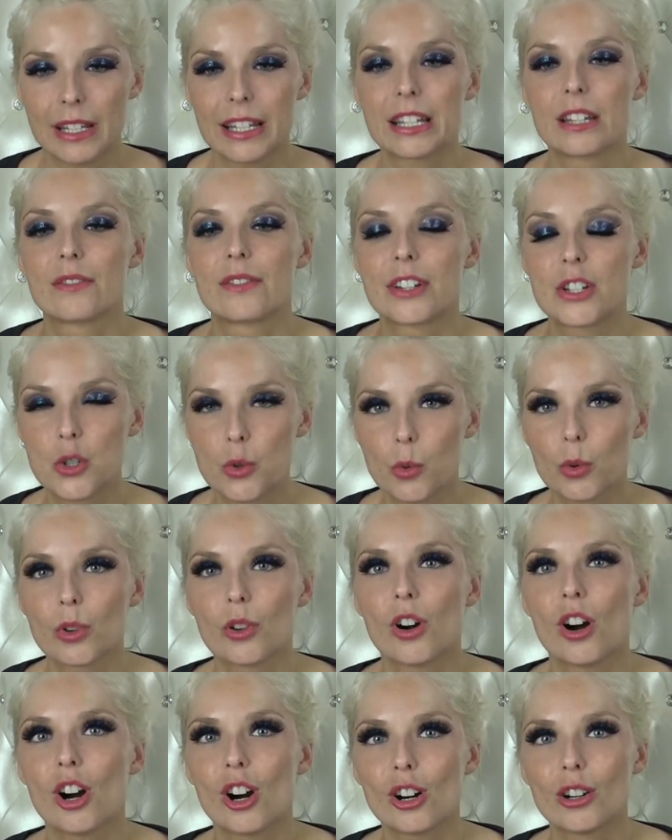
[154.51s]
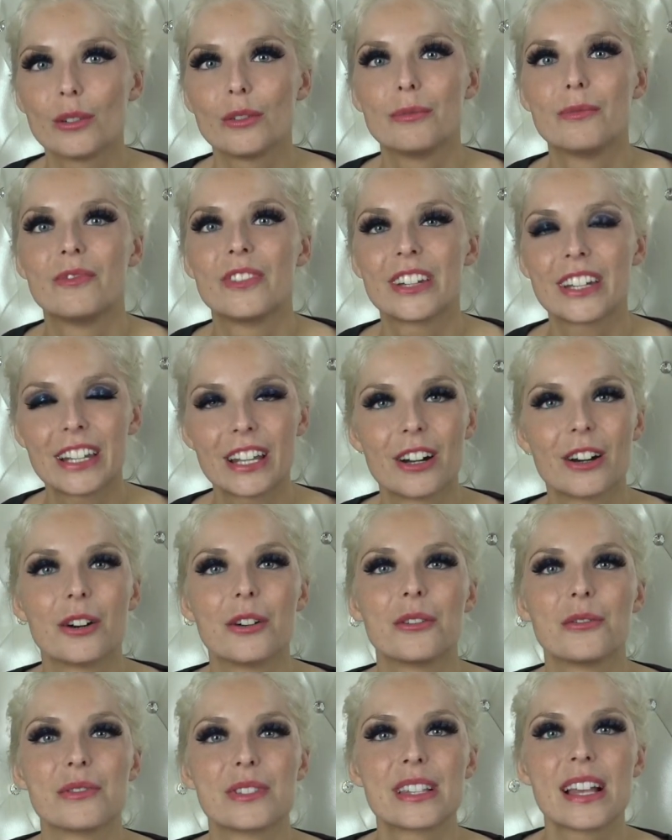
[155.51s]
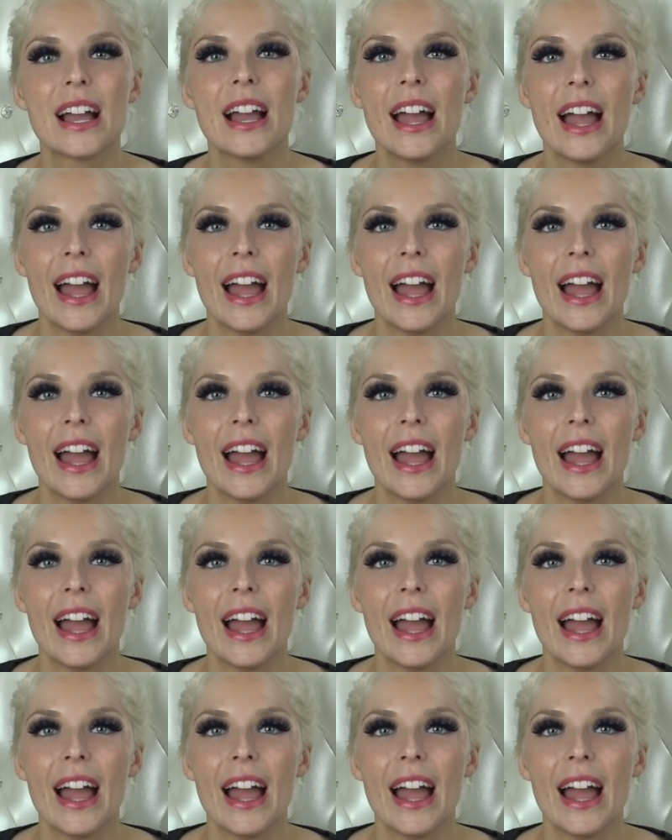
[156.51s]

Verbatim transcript: individual haul videos,